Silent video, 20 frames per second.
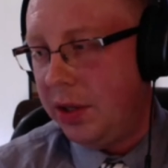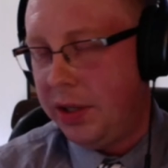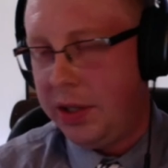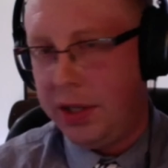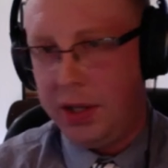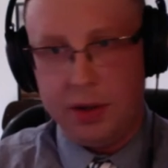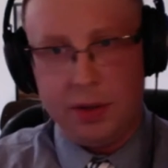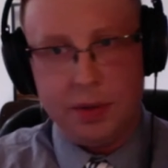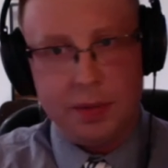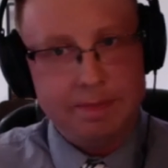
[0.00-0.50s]

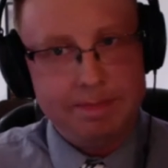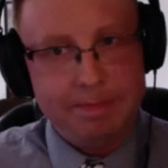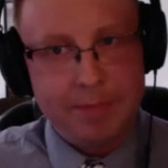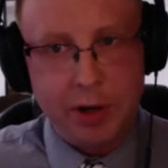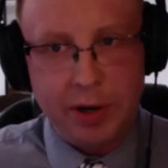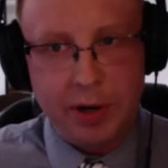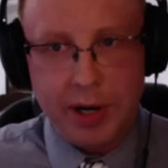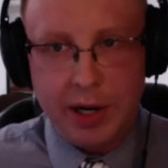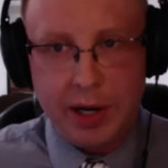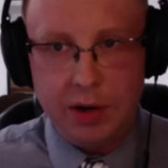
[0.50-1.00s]
You know,
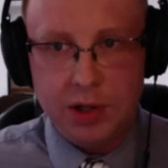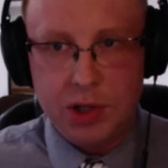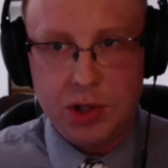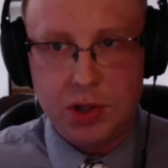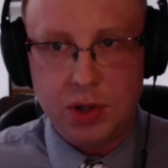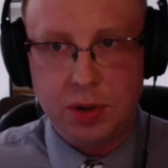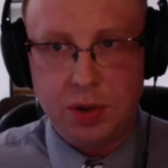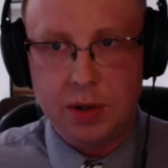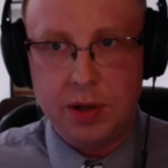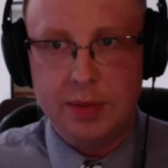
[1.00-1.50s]
her hair is
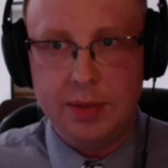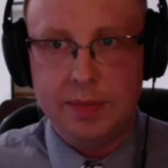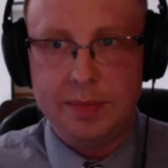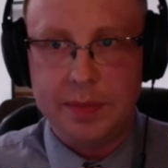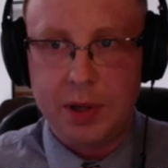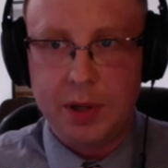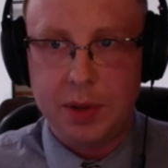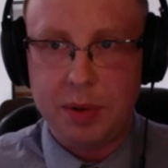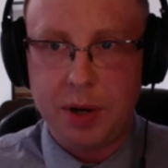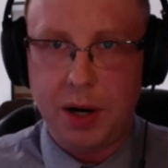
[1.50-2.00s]
shorn,
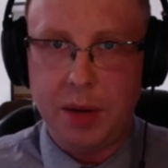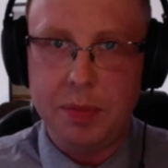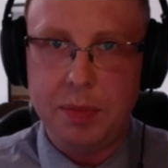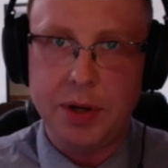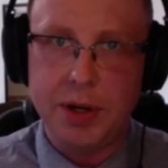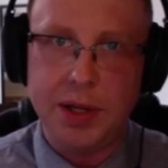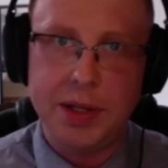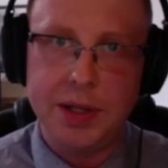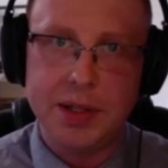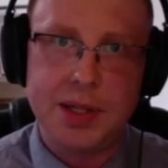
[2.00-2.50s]
her
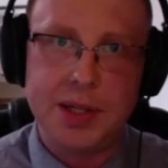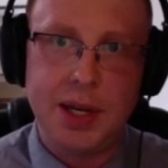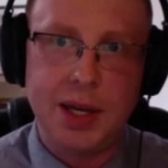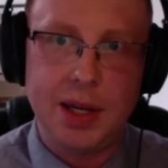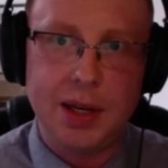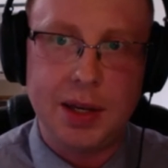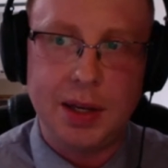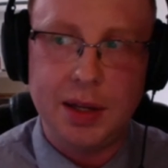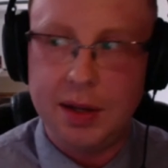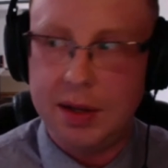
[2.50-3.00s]
property is
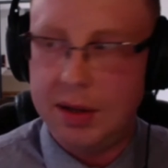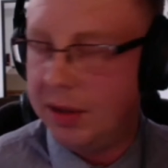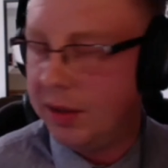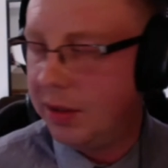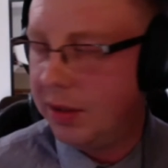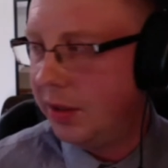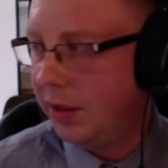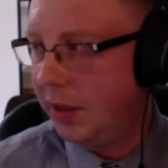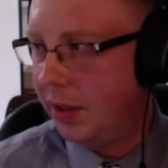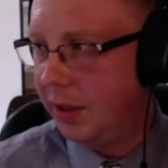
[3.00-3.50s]
taken,
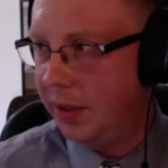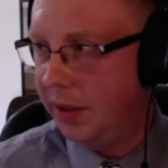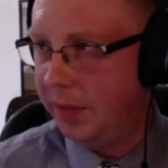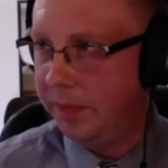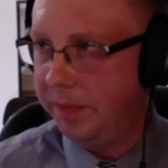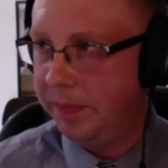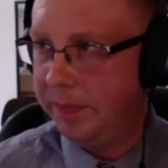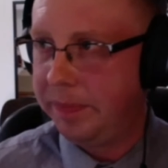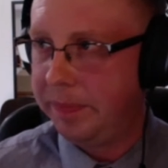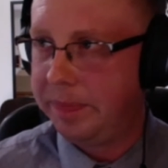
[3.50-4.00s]

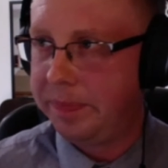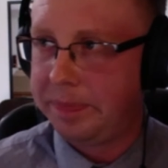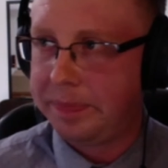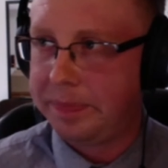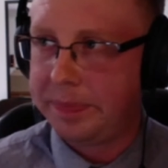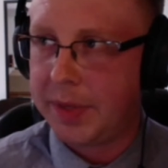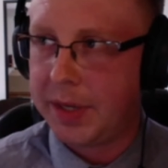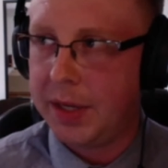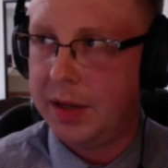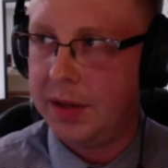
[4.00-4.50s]
um,
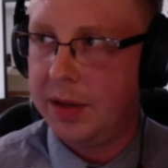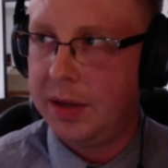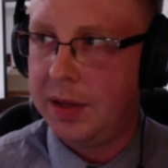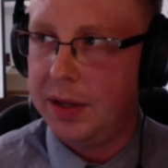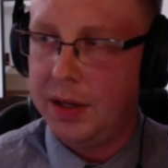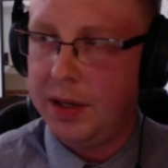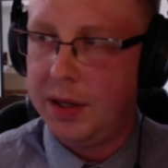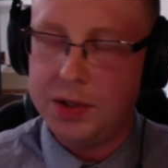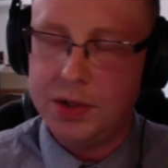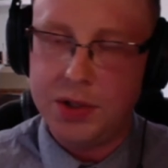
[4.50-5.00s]

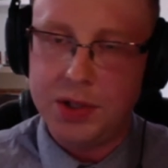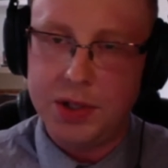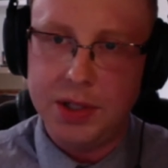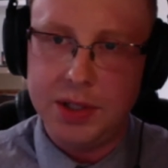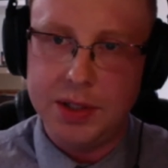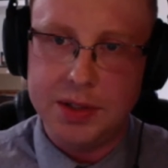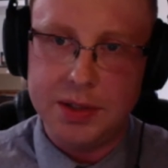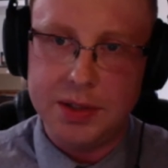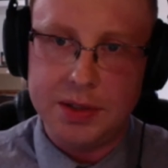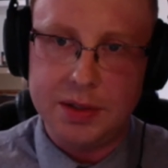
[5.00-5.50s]
and
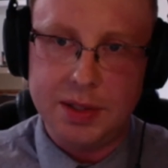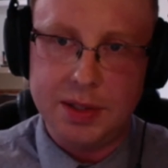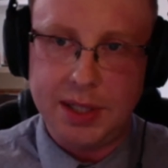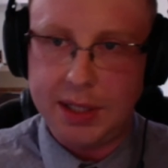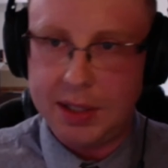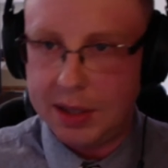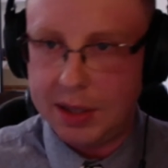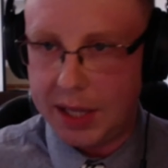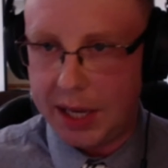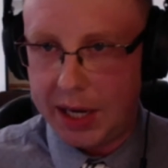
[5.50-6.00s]
she's
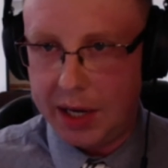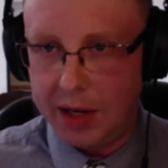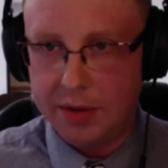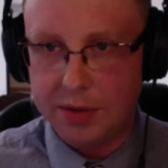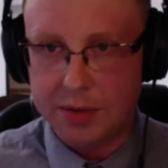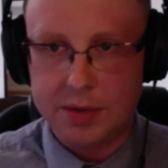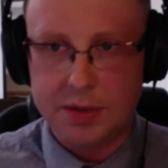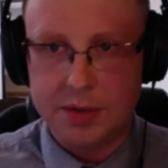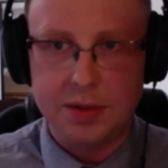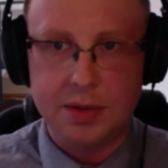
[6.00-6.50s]

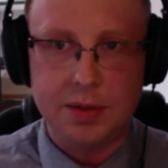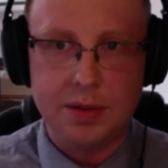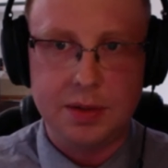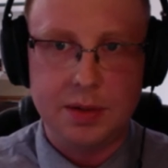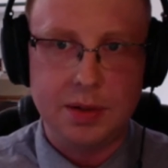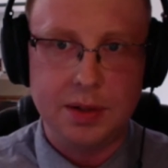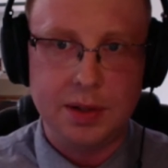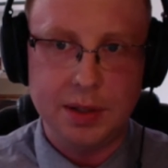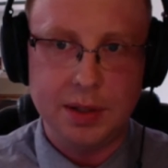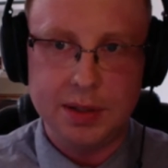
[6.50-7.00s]
deloused,
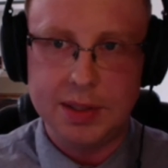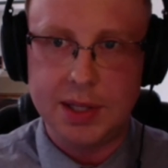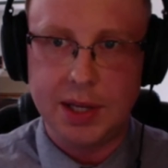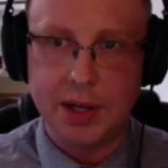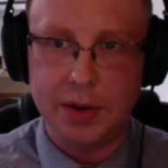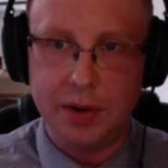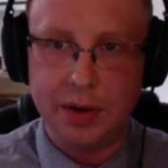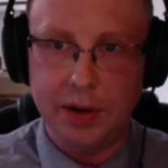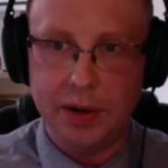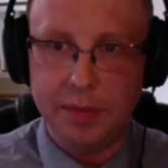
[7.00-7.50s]

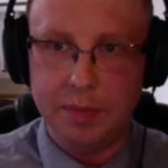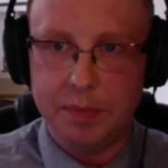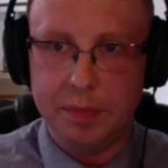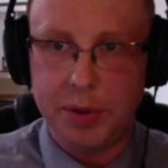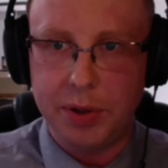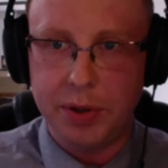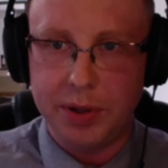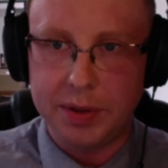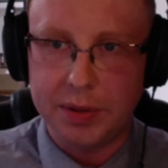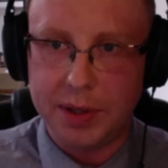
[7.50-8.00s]
etc., and
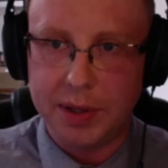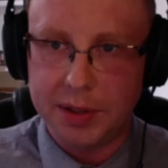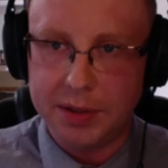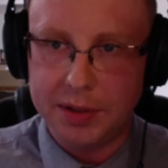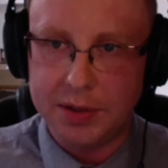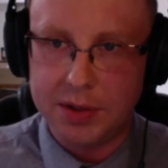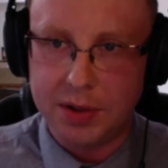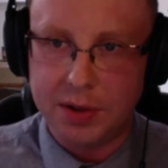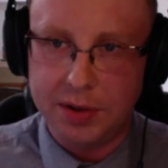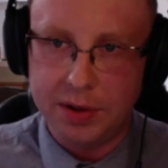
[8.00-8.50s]
put
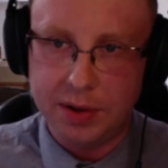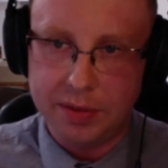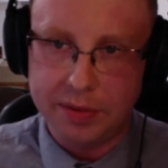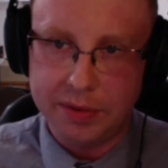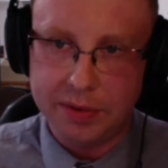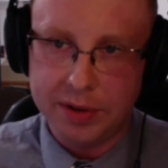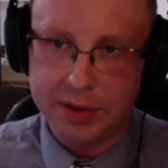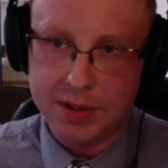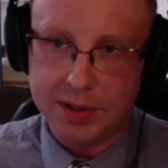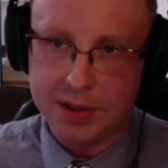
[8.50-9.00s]
and turned
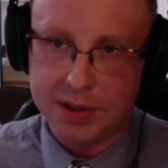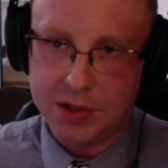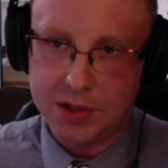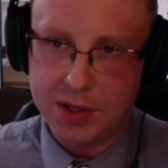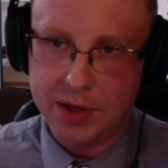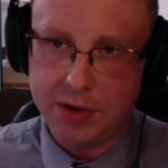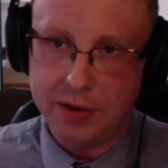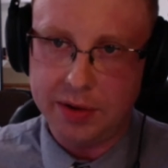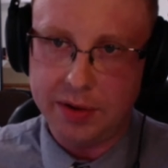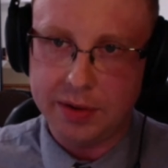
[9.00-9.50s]
over to the
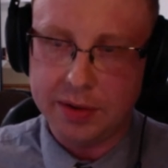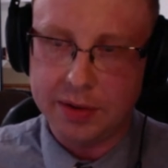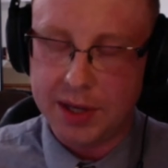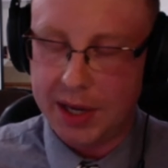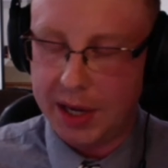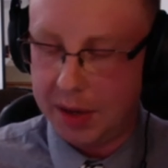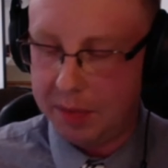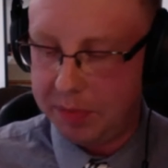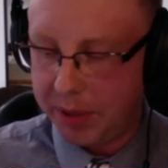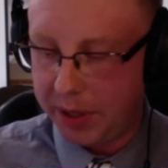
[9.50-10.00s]
general
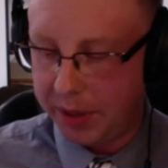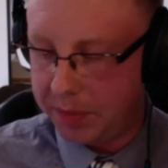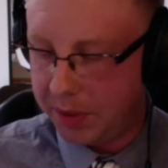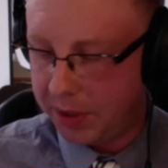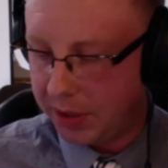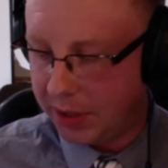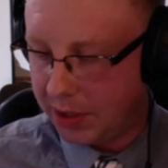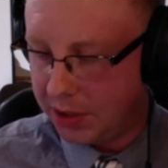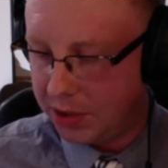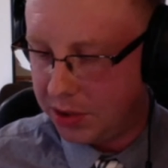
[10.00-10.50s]
camp
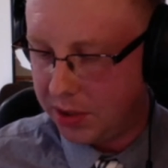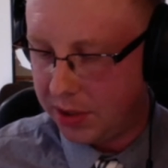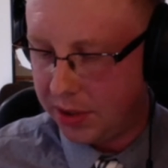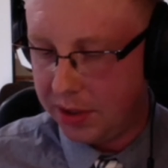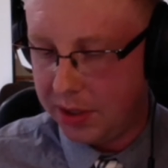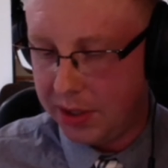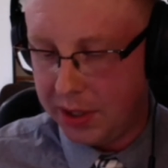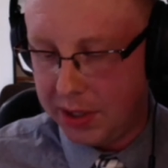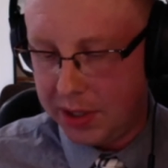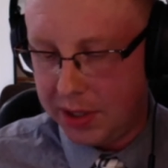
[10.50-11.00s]

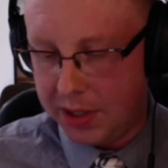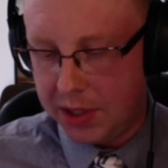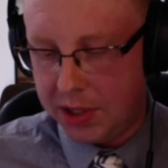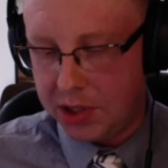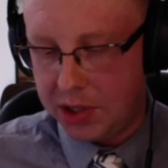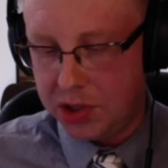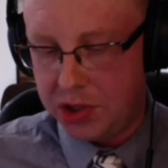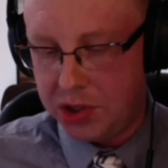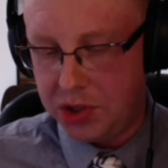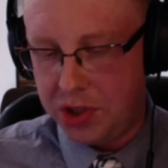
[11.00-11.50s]
population.
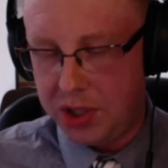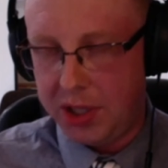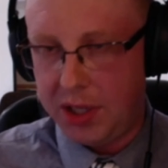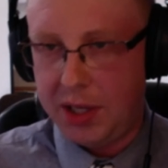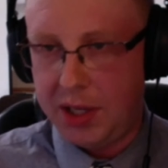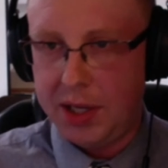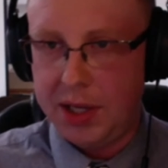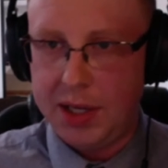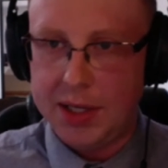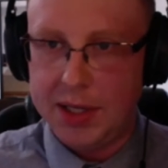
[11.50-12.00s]

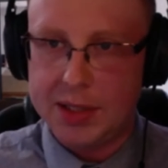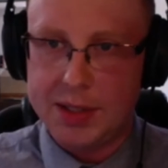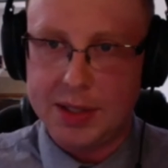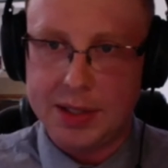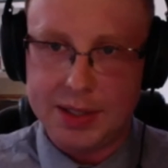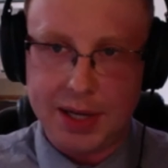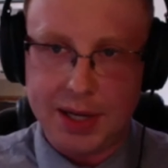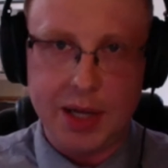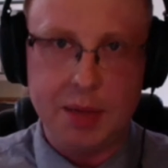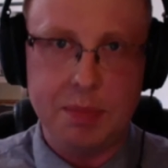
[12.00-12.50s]
She is a
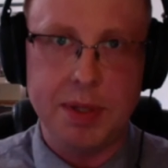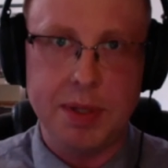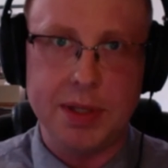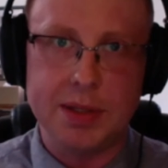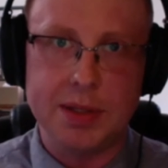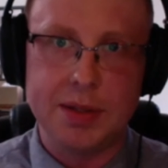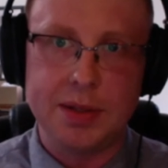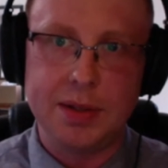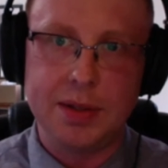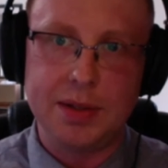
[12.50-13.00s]

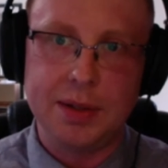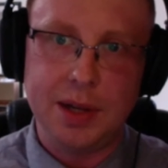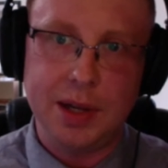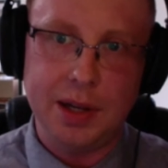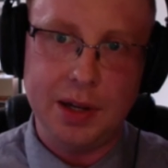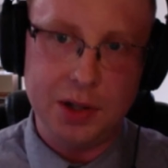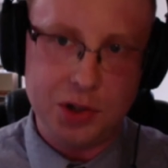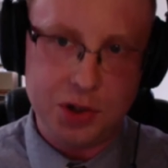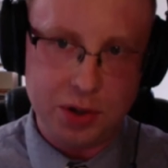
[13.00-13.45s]
typist and a